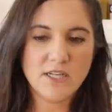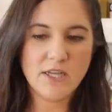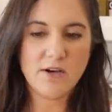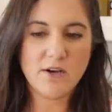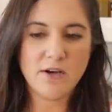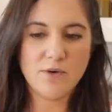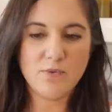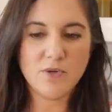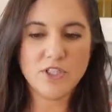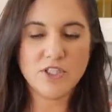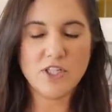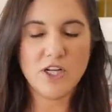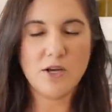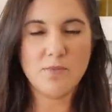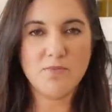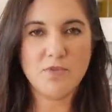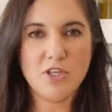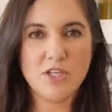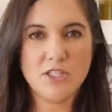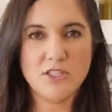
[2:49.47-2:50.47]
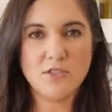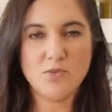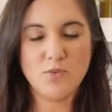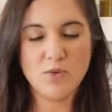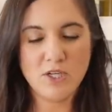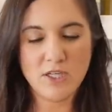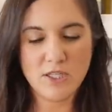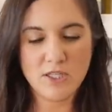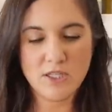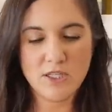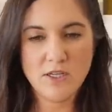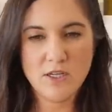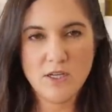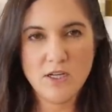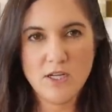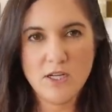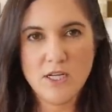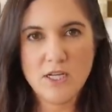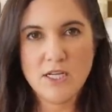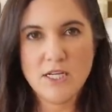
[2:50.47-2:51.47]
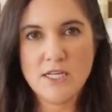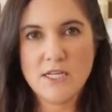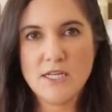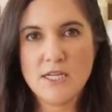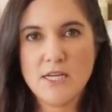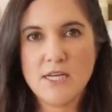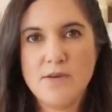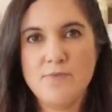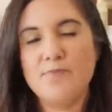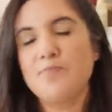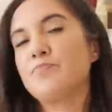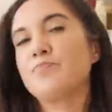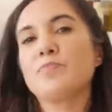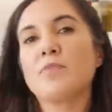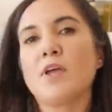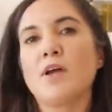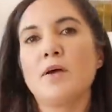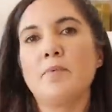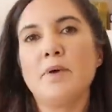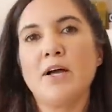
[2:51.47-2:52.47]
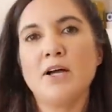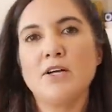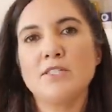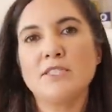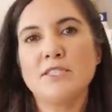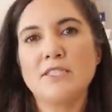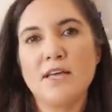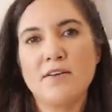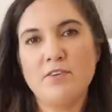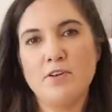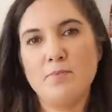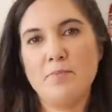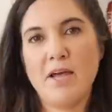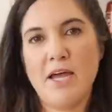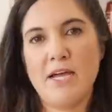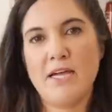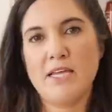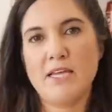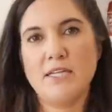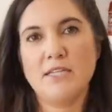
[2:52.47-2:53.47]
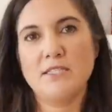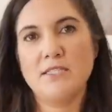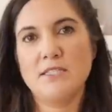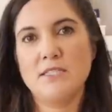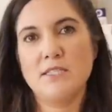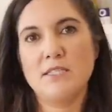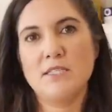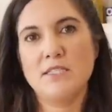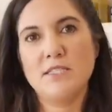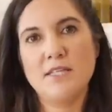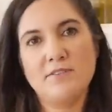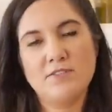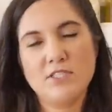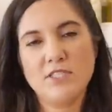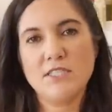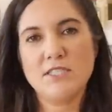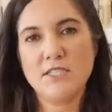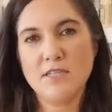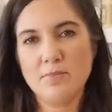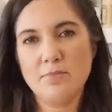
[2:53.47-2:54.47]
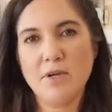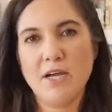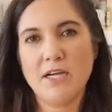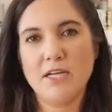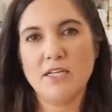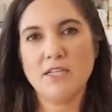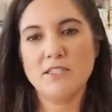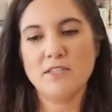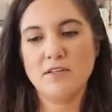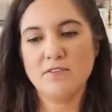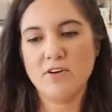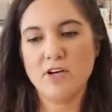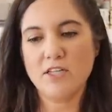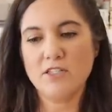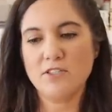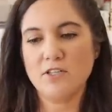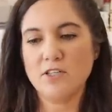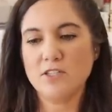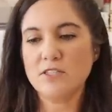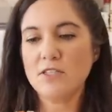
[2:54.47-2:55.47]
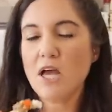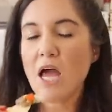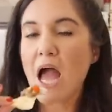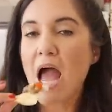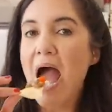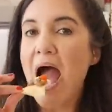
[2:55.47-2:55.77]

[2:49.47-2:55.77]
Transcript: Now I would top this with about 7 to 10 packets of hot sauce.